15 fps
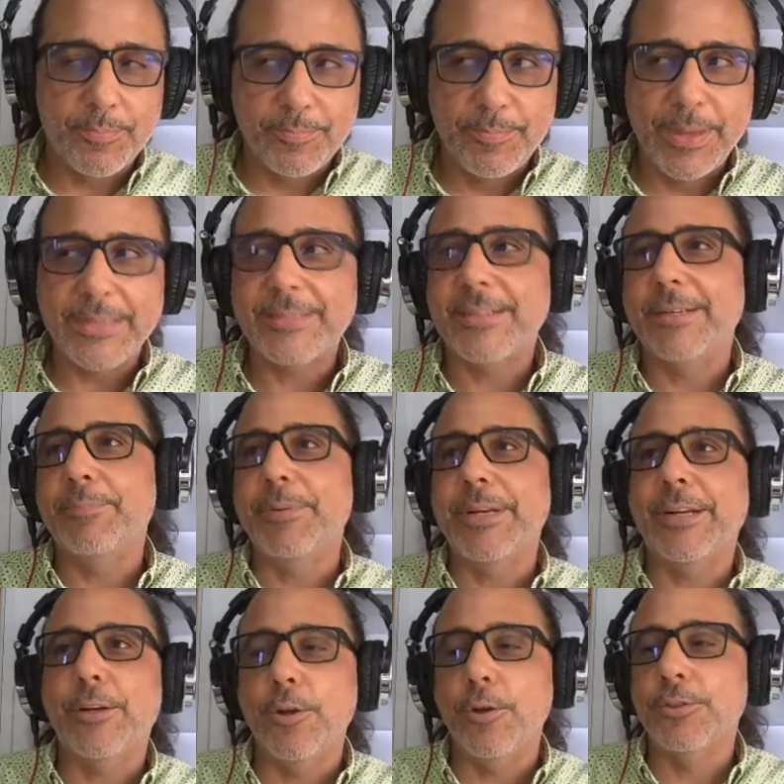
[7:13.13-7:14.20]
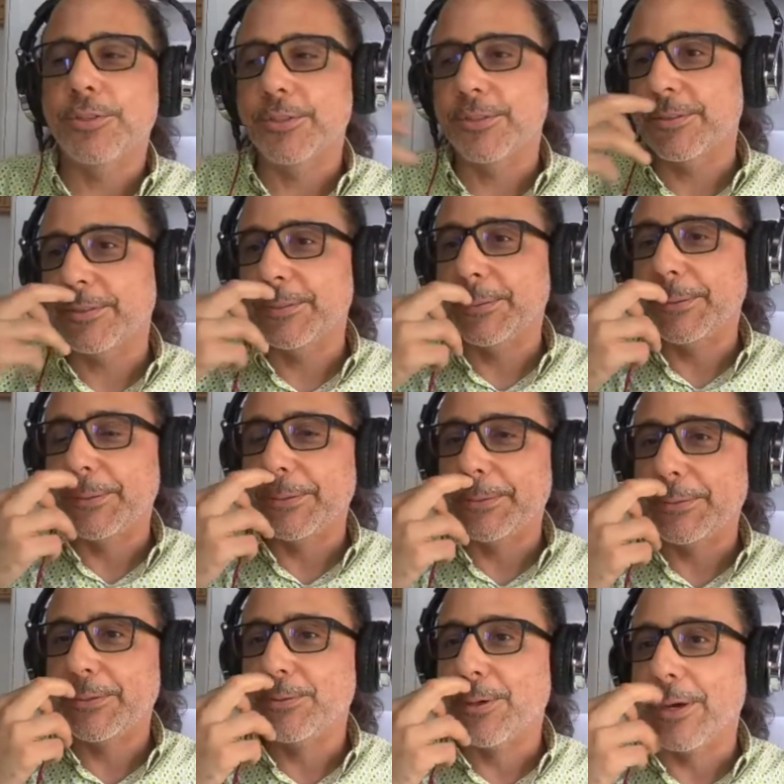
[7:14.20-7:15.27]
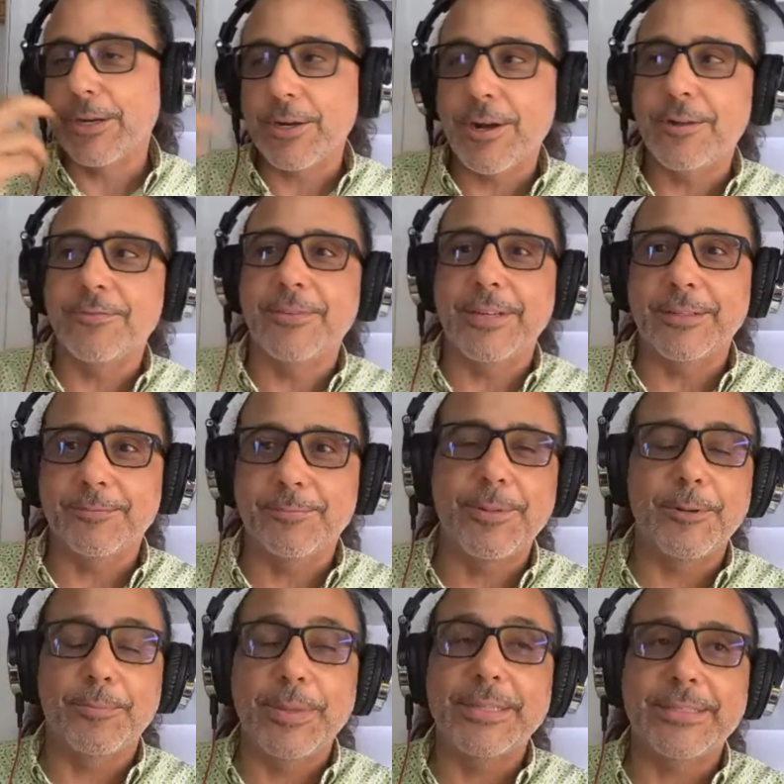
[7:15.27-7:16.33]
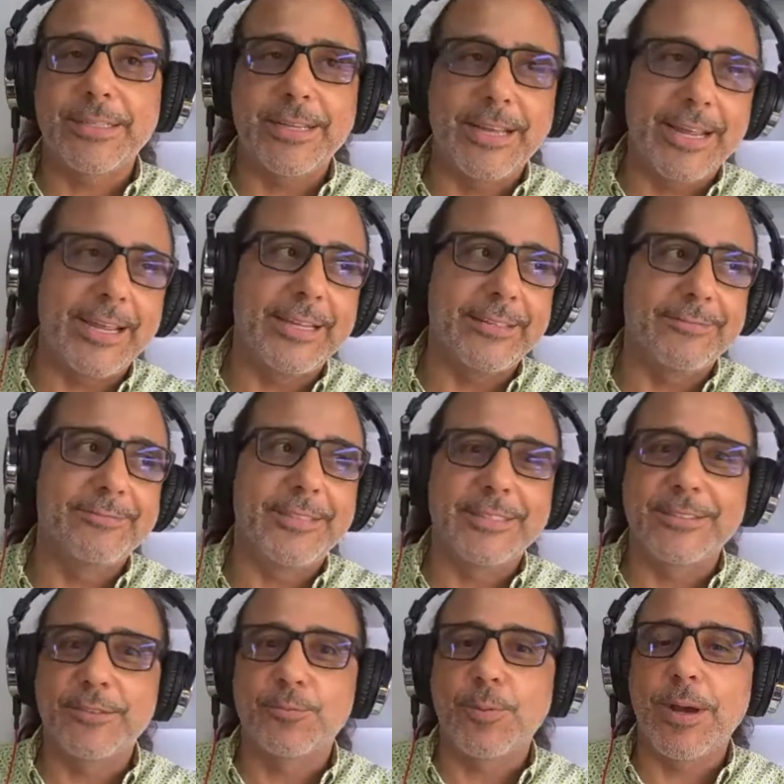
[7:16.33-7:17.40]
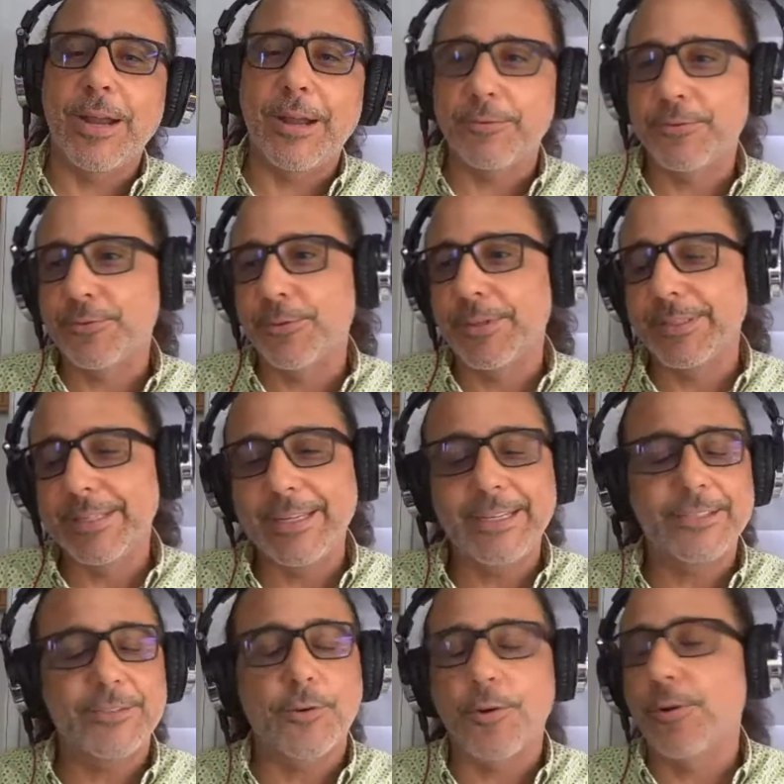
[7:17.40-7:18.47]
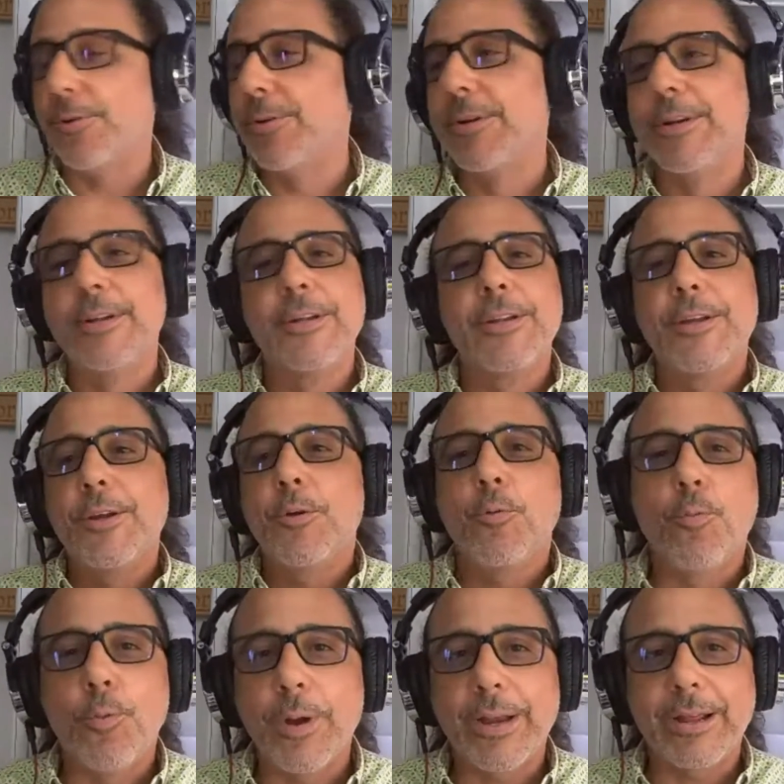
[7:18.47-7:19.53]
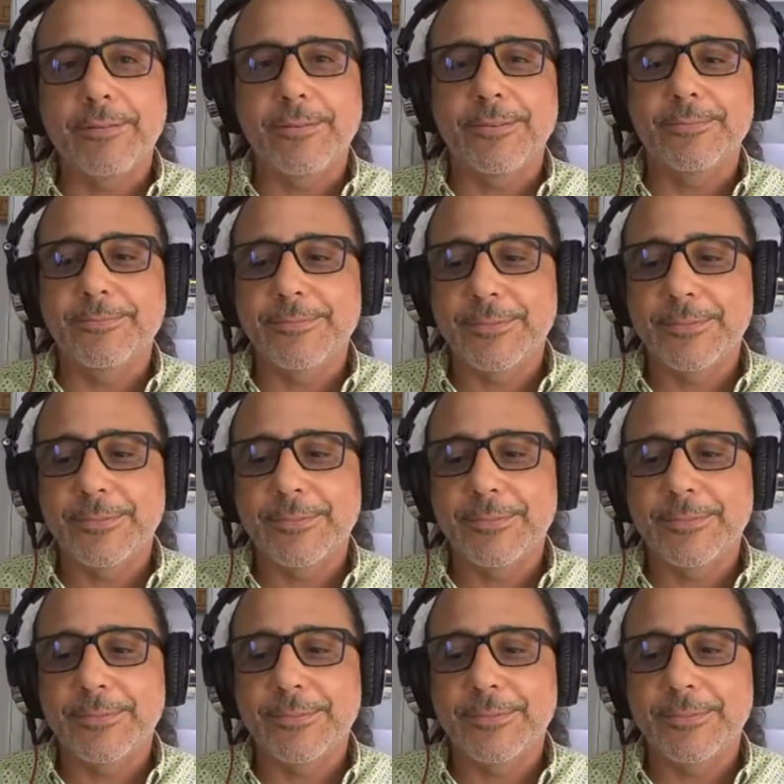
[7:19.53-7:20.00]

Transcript: basically bring closure to our conflict. But basically, hey, this is why I was doing this or whatever.